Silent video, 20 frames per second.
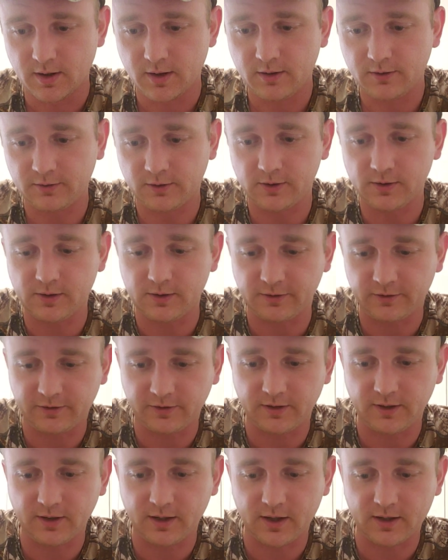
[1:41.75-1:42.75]
So you can
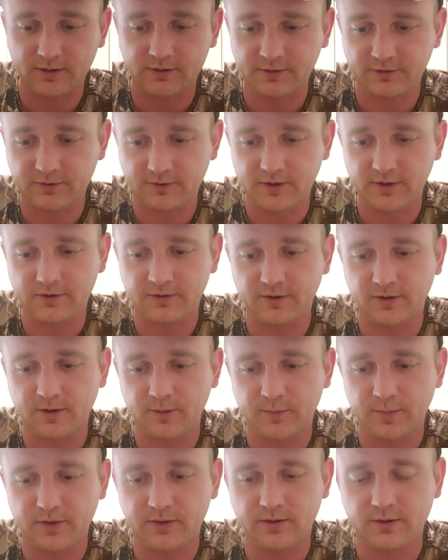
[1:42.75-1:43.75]
see, I can just reach right
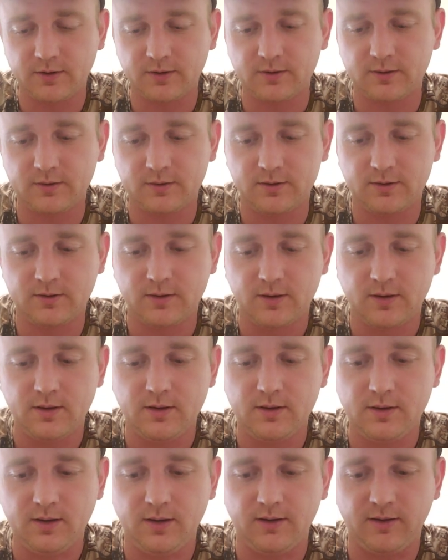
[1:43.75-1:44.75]
up in there,
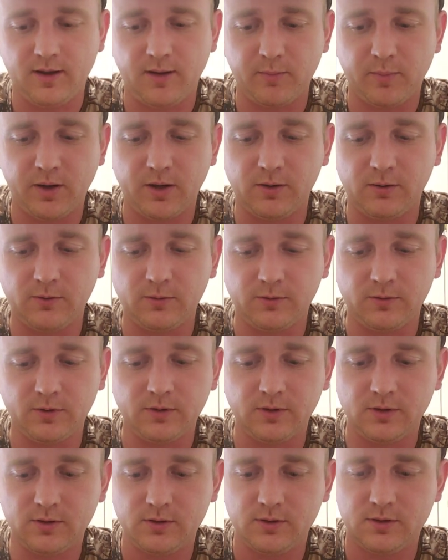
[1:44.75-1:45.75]
and that bone,
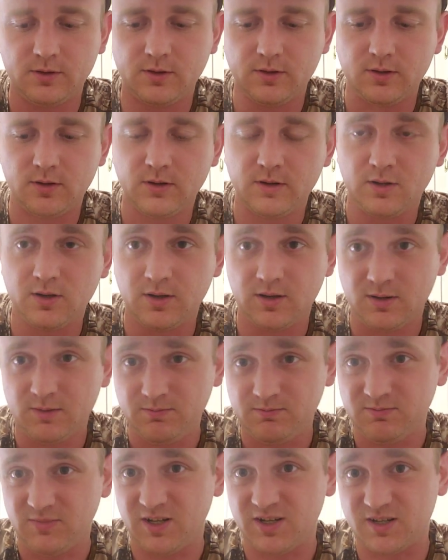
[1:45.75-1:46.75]

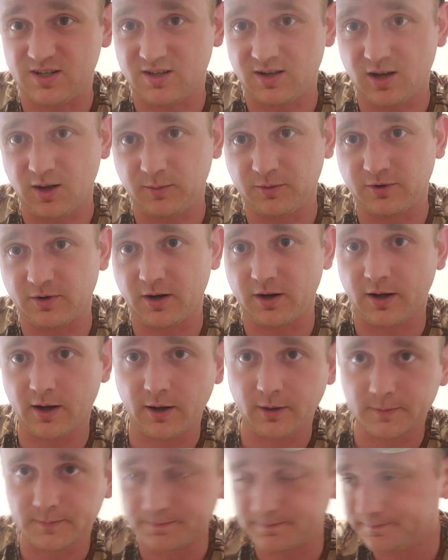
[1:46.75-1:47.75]
it just comes right
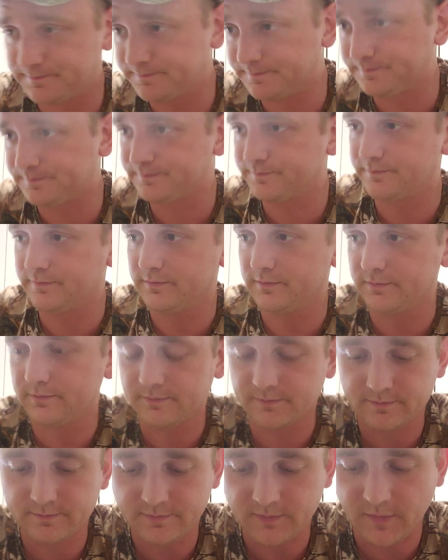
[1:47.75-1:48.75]
out.
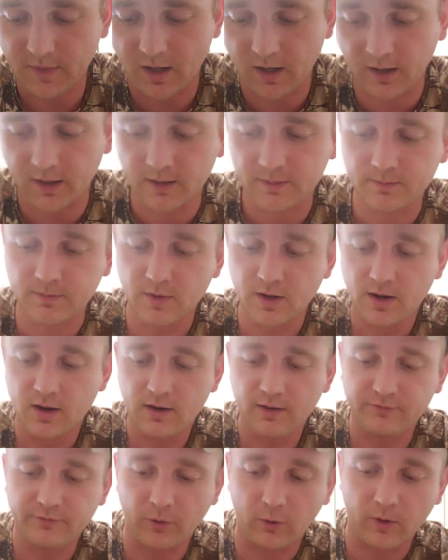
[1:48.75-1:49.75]
All right,
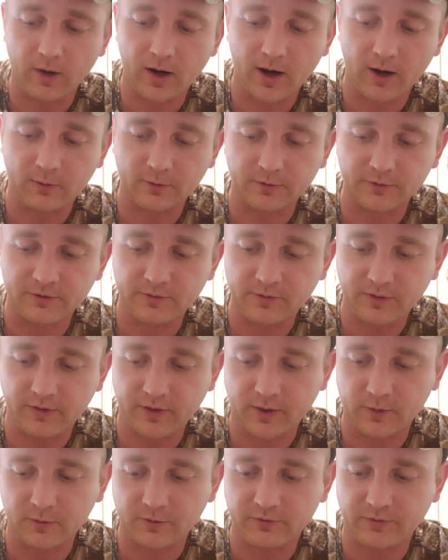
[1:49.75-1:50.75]
4 hours, and the
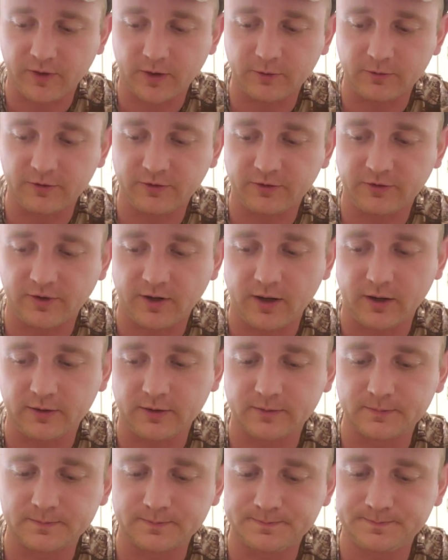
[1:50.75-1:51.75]
thing was frozen
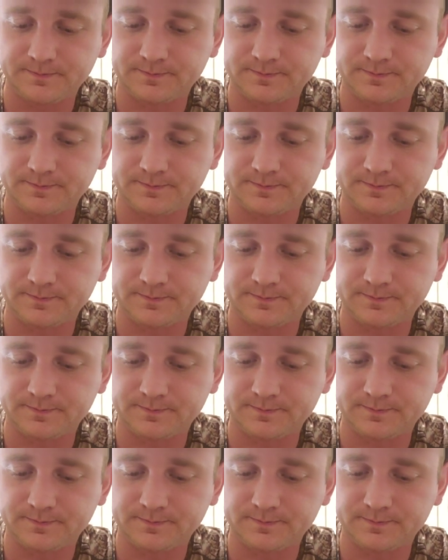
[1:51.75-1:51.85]
solid.